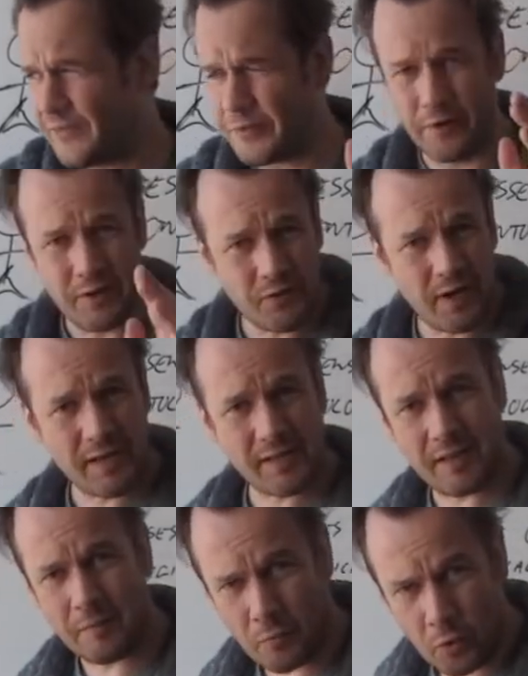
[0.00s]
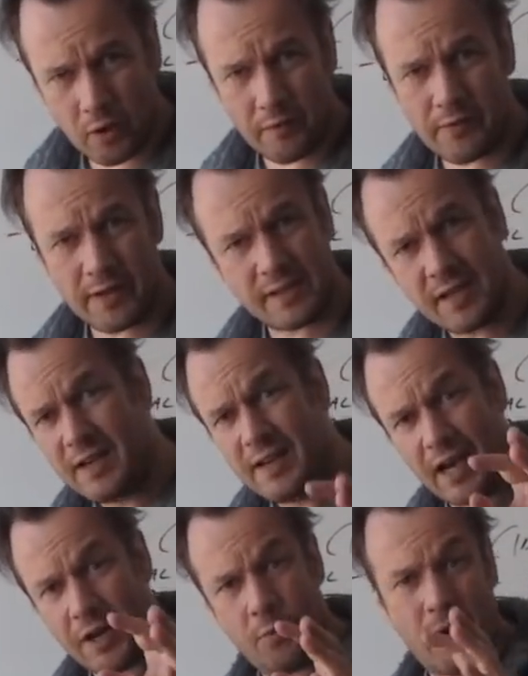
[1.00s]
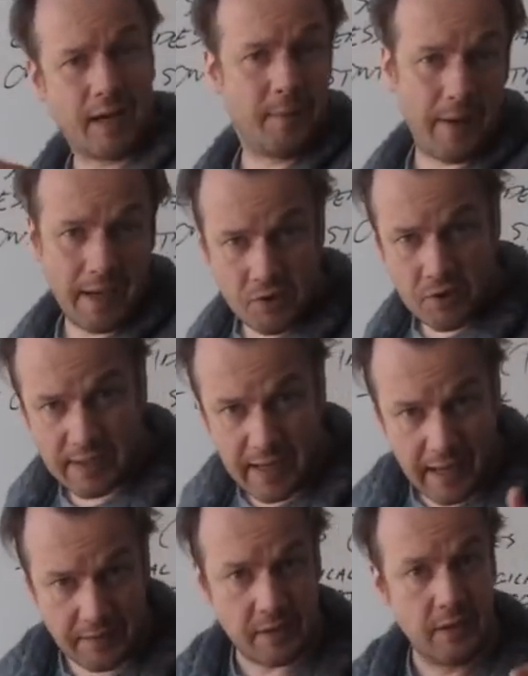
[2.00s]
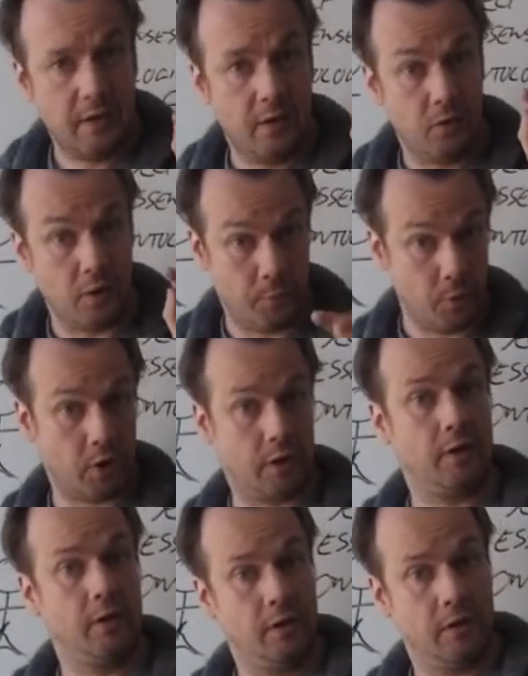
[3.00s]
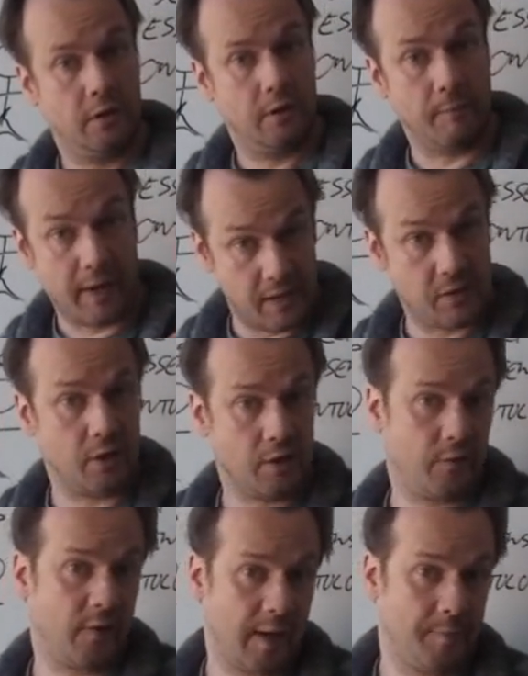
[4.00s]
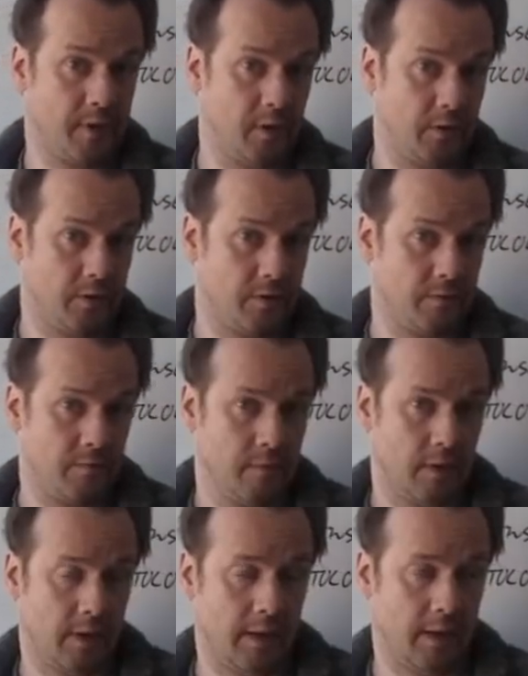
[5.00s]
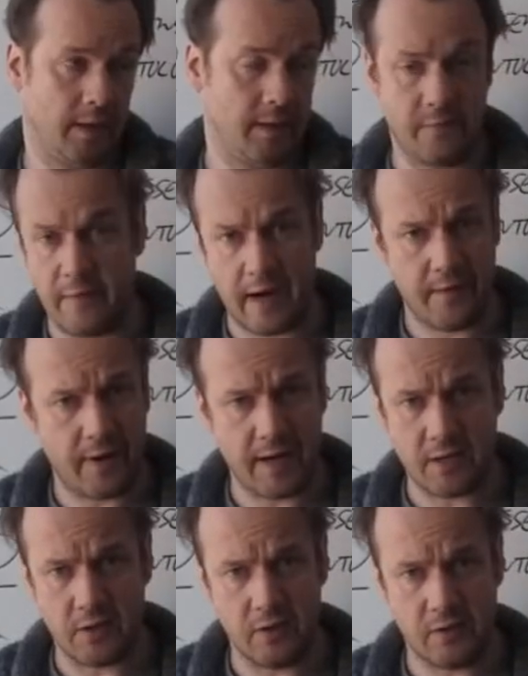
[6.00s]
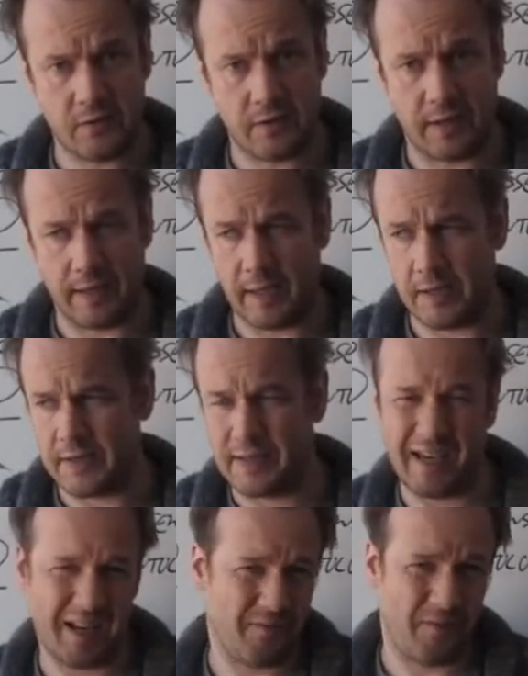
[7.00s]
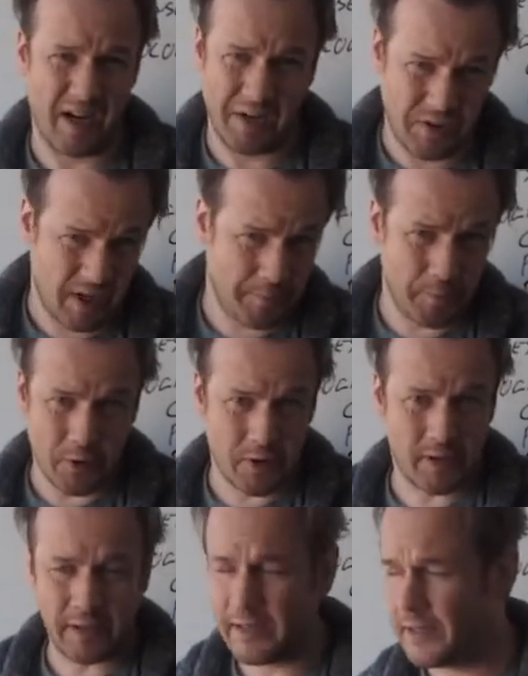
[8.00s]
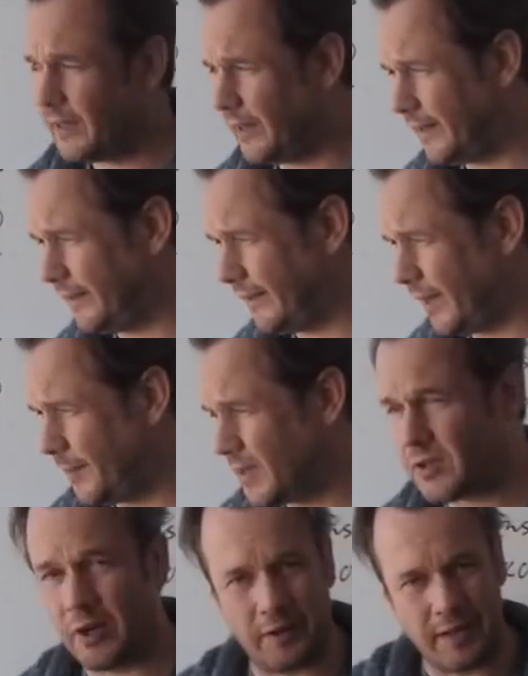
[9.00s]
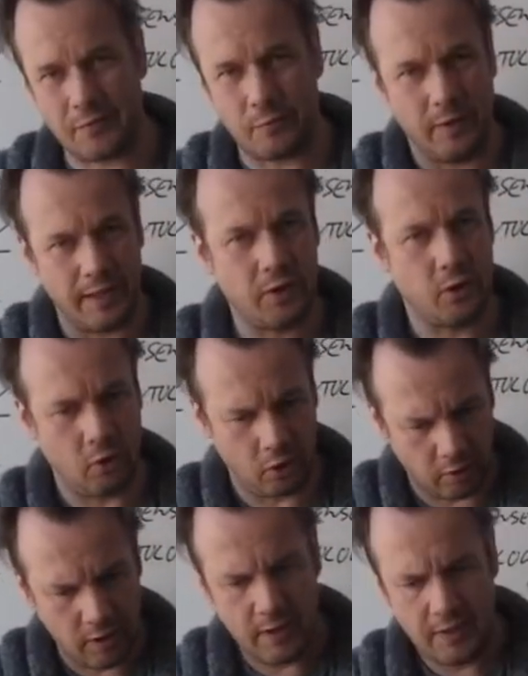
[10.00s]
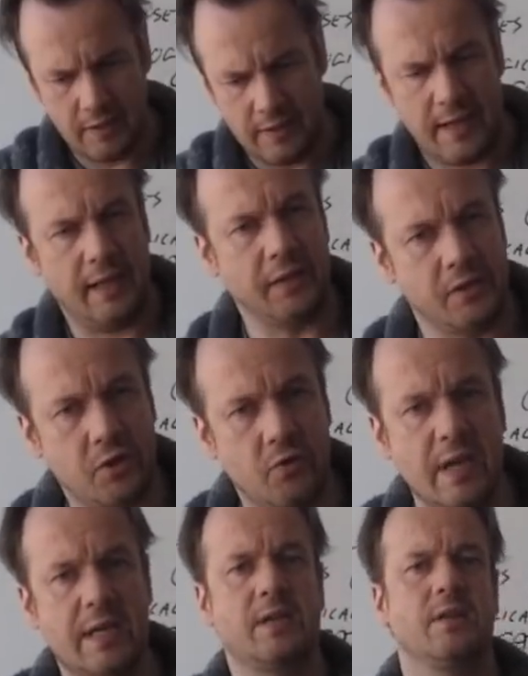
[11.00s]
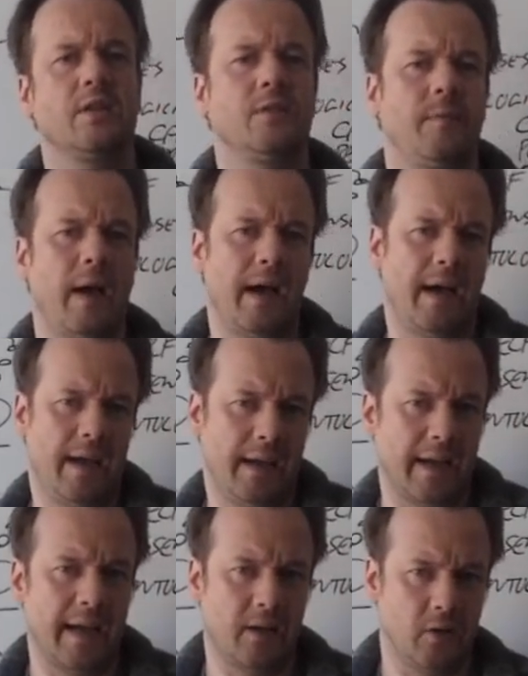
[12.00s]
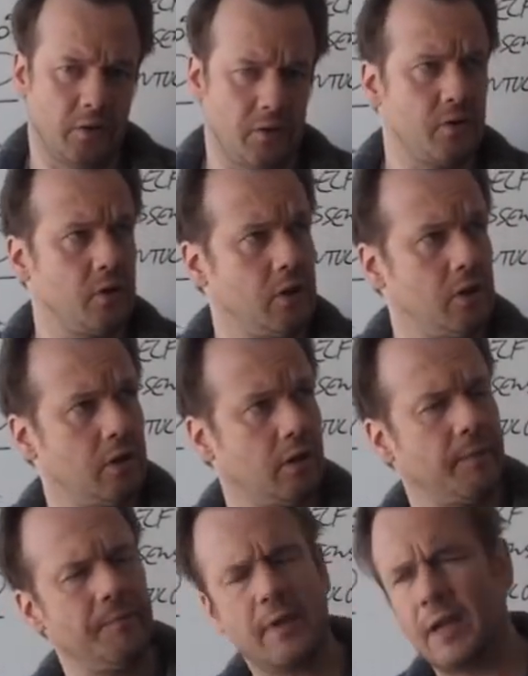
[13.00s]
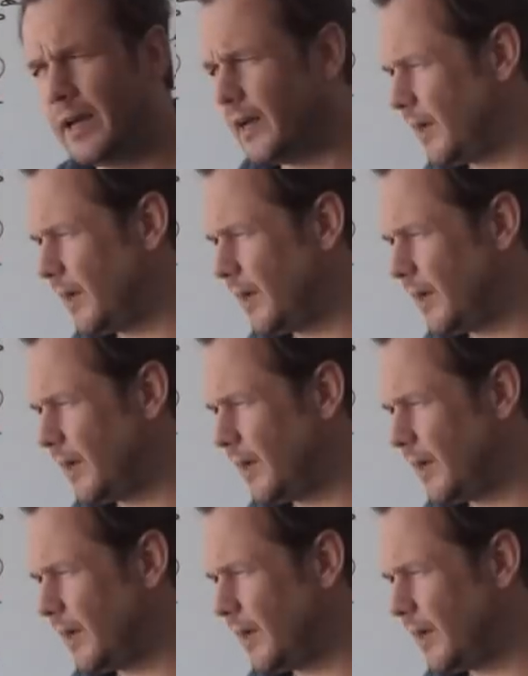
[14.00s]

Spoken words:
If you're interested in more of this, I'd recommend you get the book, My Search for Absolutes. It's very, very good. You can get it very cheap usually. And it's got these really cool illustrations by a guy called Saul,